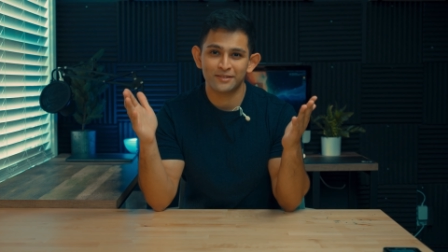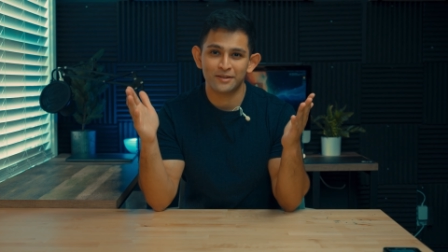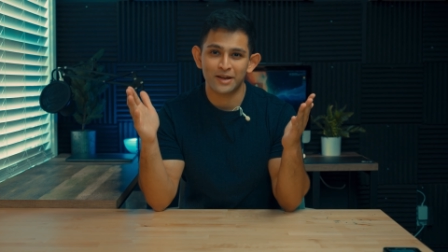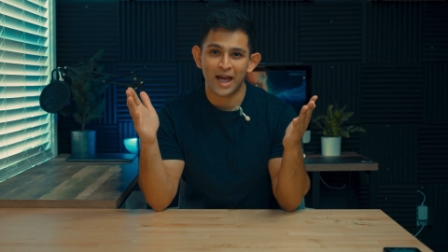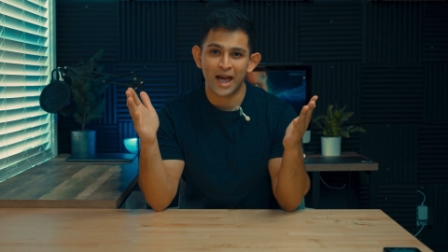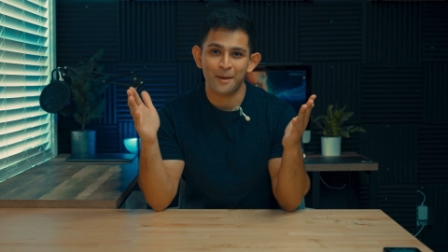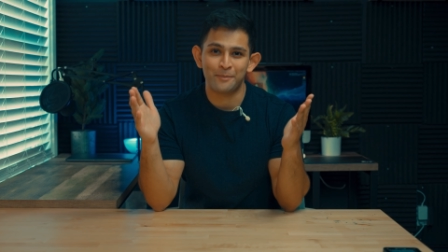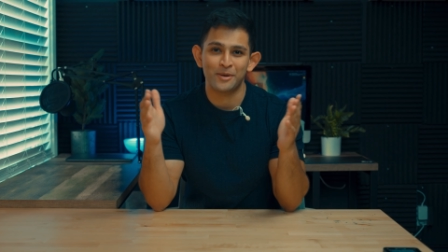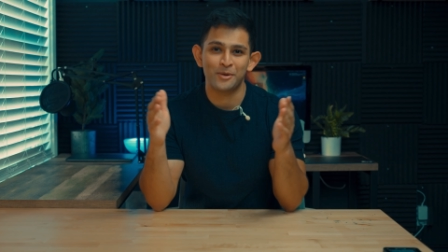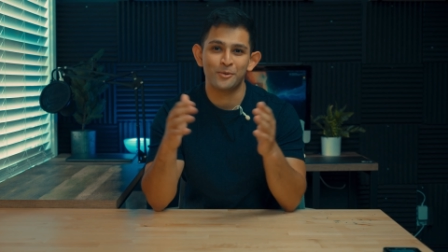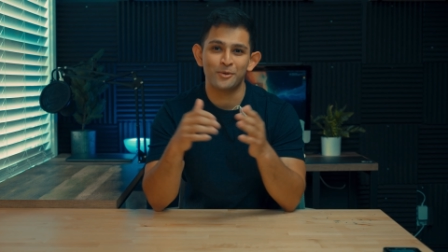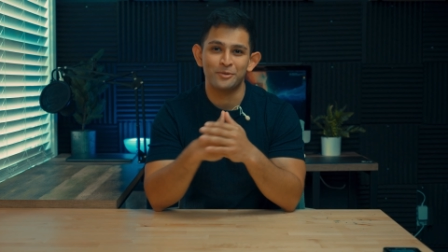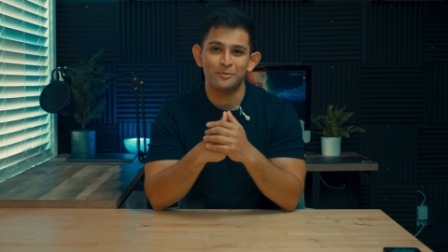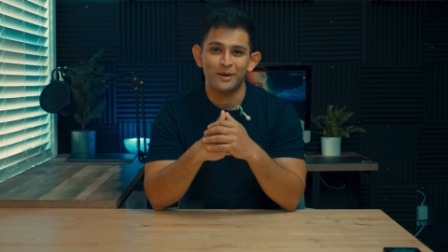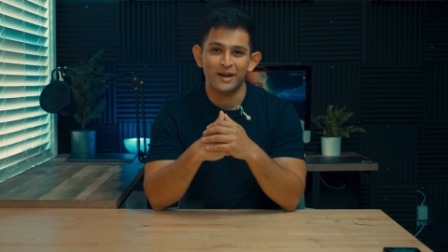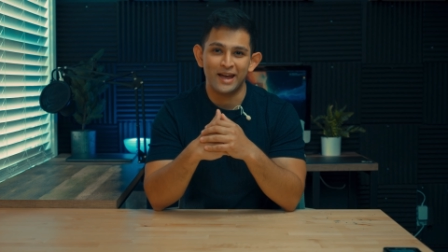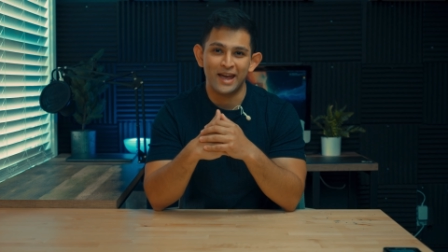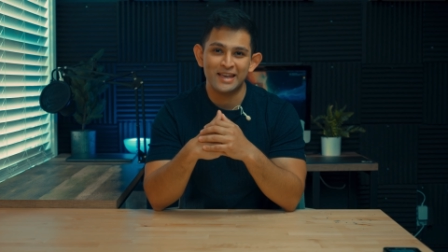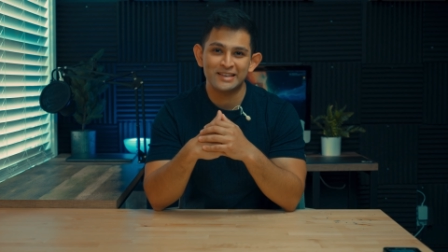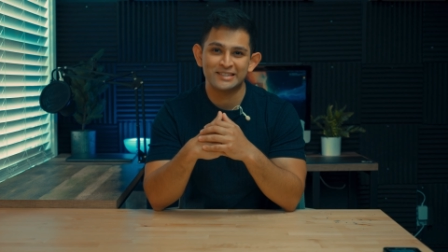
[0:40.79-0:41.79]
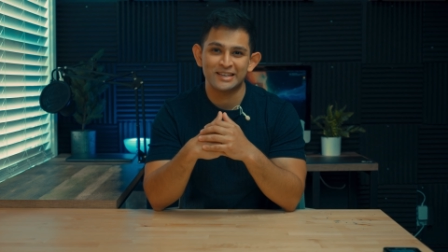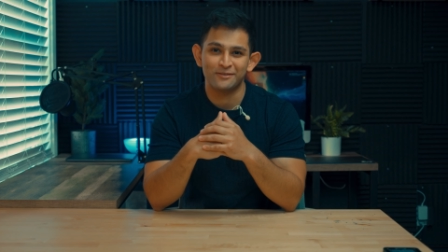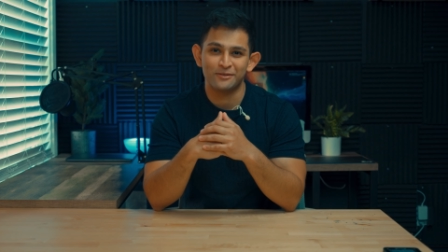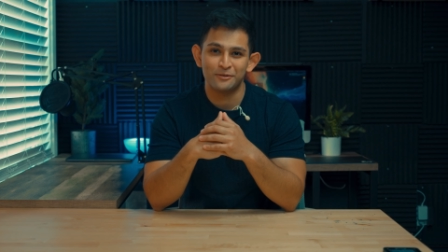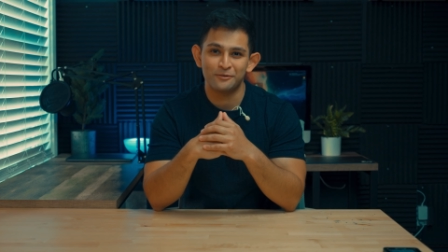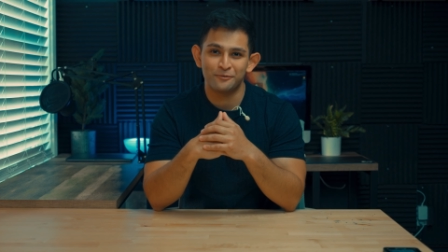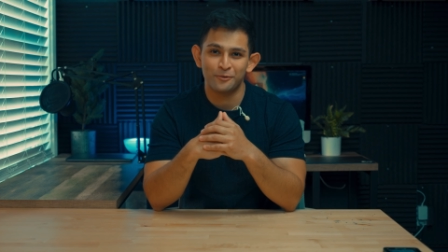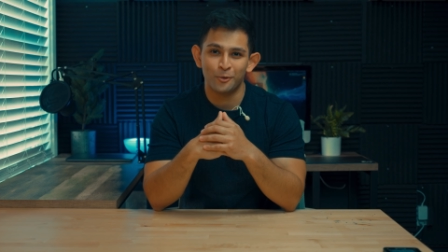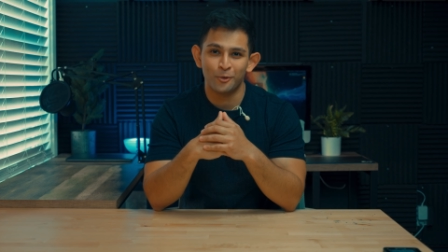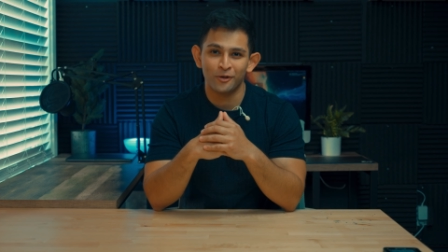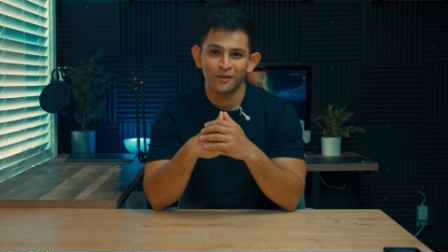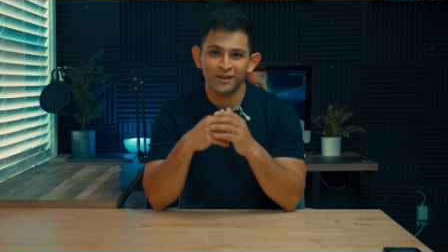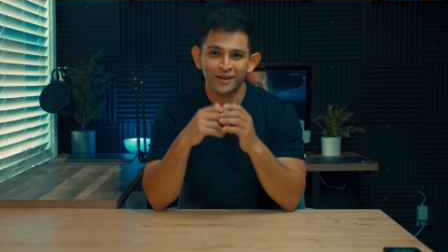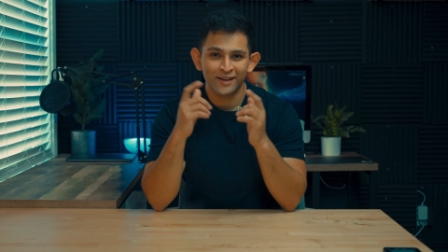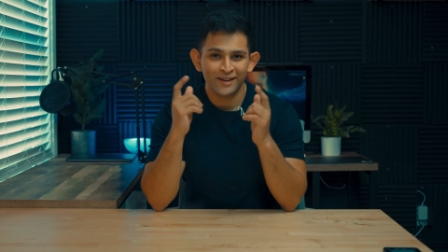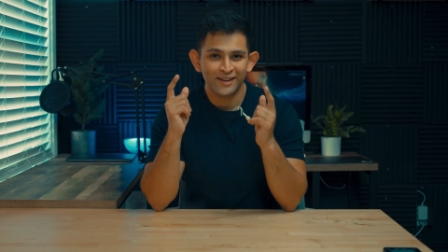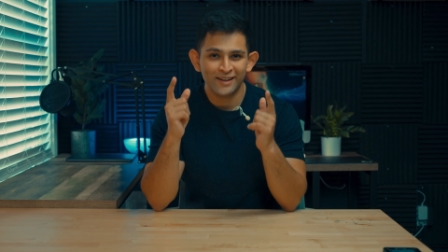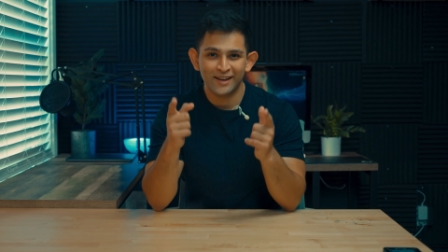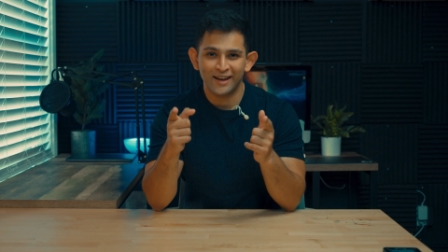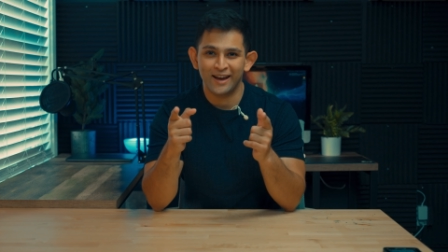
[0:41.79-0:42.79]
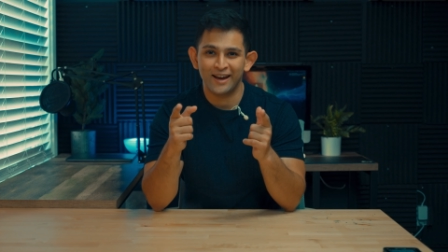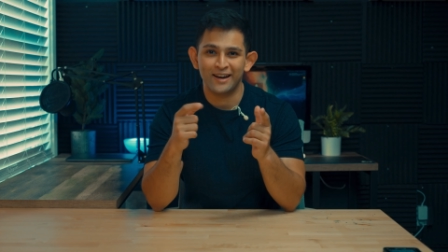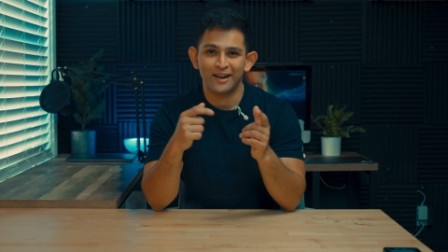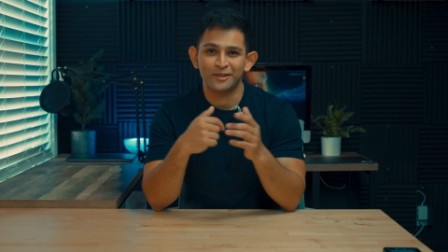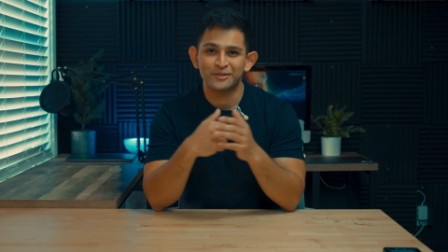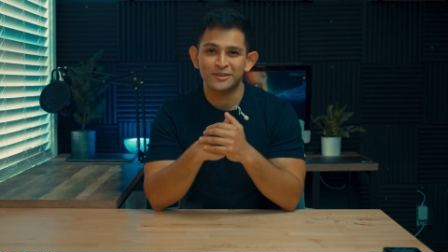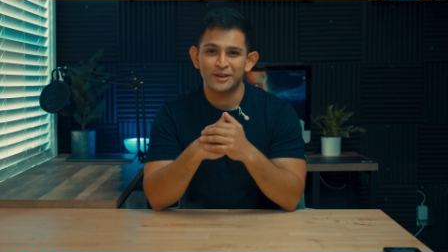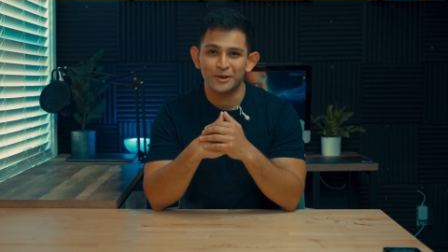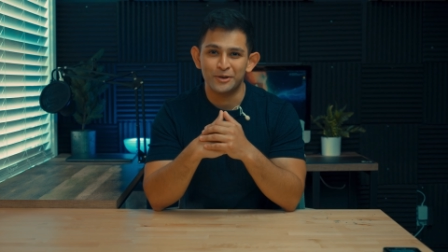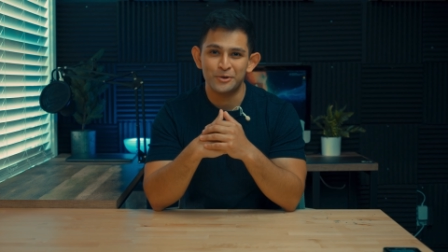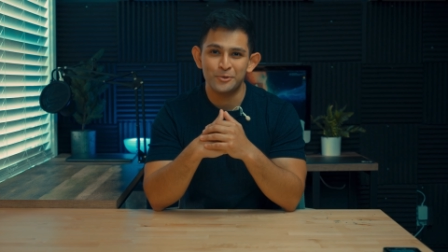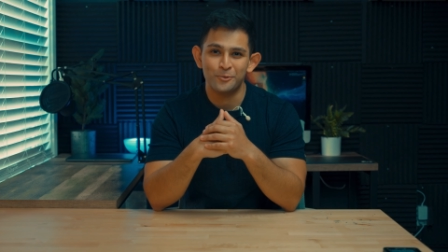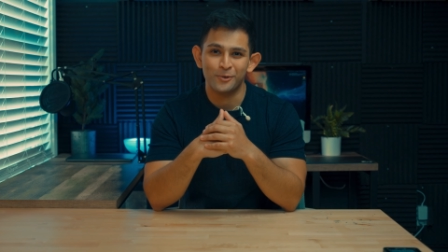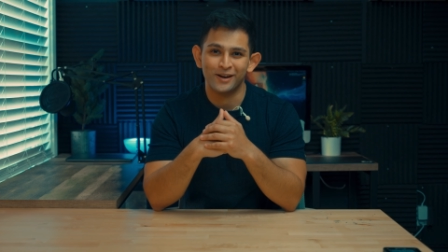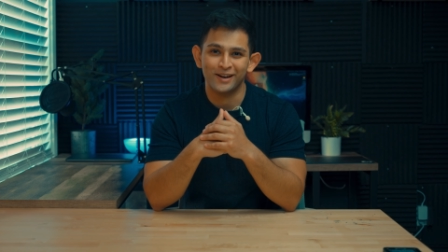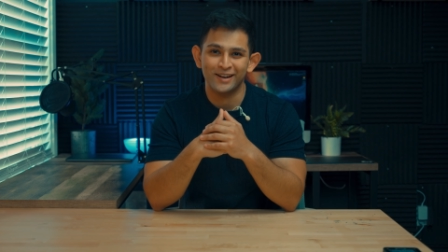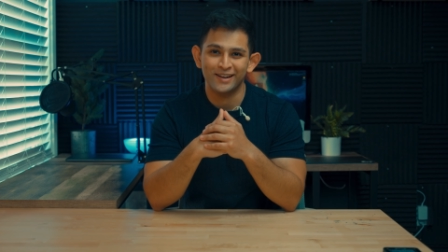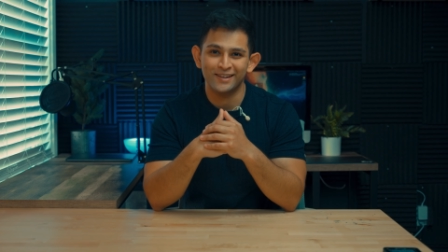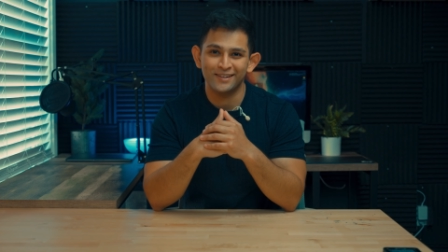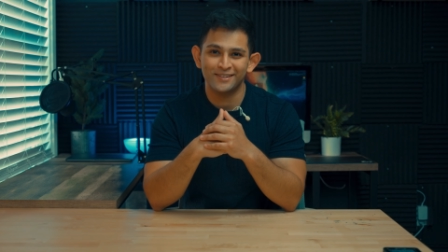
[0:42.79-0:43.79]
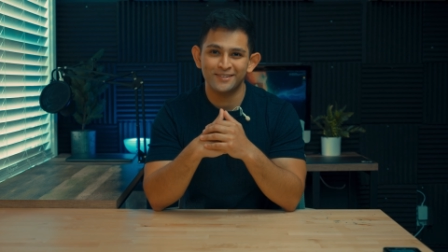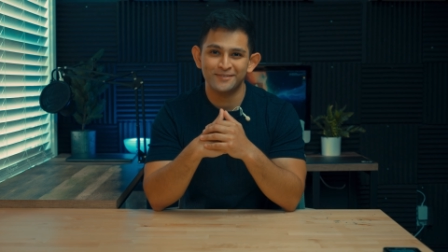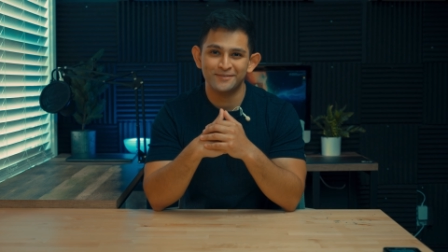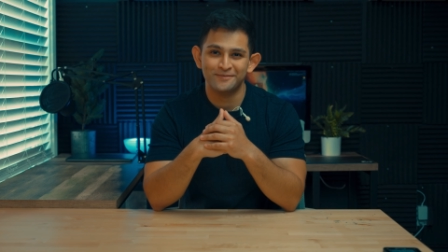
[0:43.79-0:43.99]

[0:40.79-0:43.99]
happy with my A7 IV, and I'll tell you why.